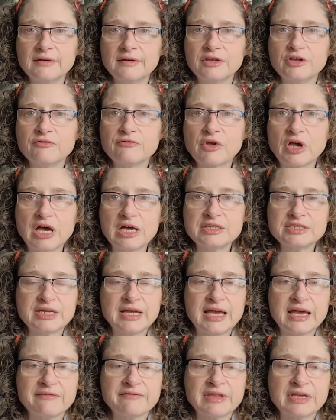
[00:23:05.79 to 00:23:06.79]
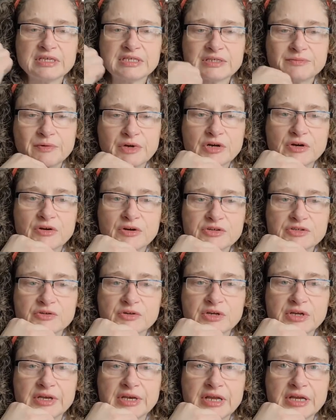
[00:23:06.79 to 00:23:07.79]
You've got to have that spiritual
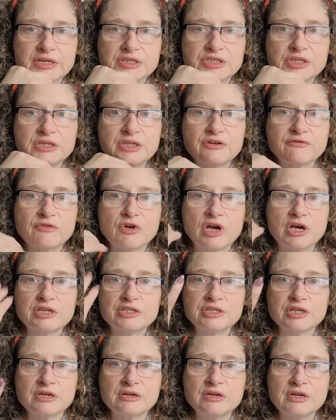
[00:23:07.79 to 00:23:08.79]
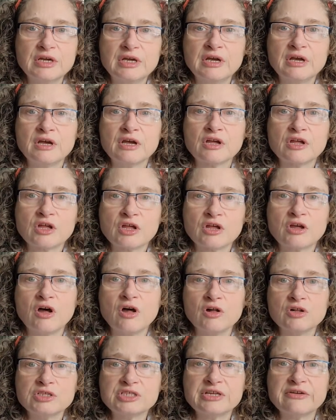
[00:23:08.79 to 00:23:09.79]
connection. You've got to
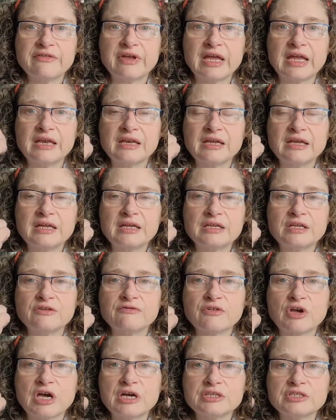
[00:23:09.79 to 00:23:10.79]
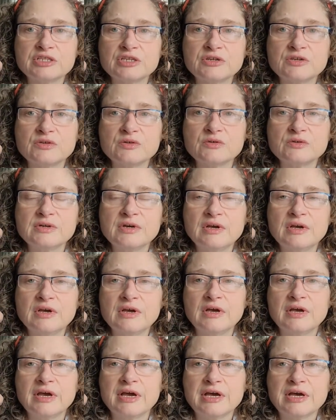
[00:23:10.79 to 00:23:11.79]
cultivate it. You've got to
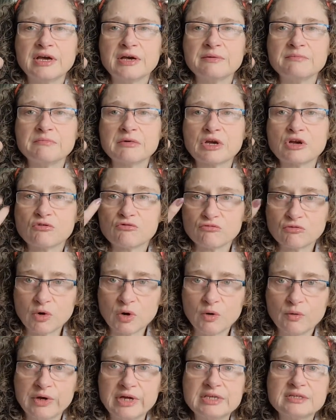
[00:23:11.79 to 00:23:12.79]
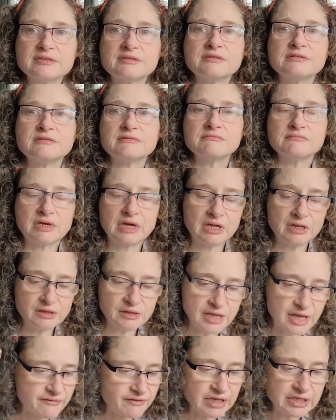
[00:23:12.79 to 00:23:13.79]
grow it and
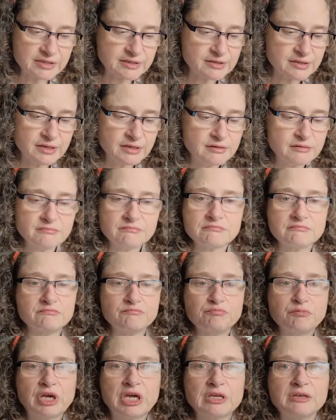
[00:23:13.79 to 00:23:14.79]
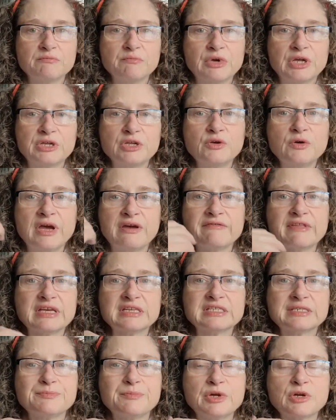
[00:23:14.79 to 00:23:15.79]
love it. But you have that
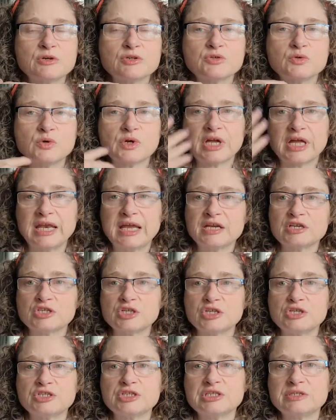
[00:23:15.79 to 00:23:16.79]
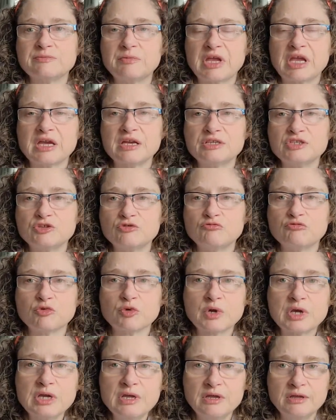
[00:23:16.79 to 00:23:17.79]
spiritual connection just because you
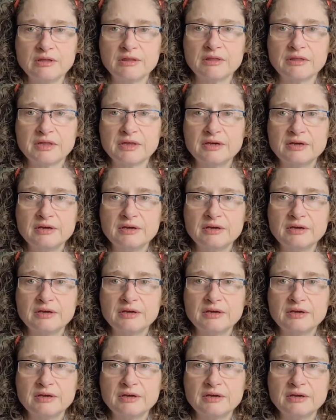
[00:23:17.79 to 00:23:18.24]
breathe.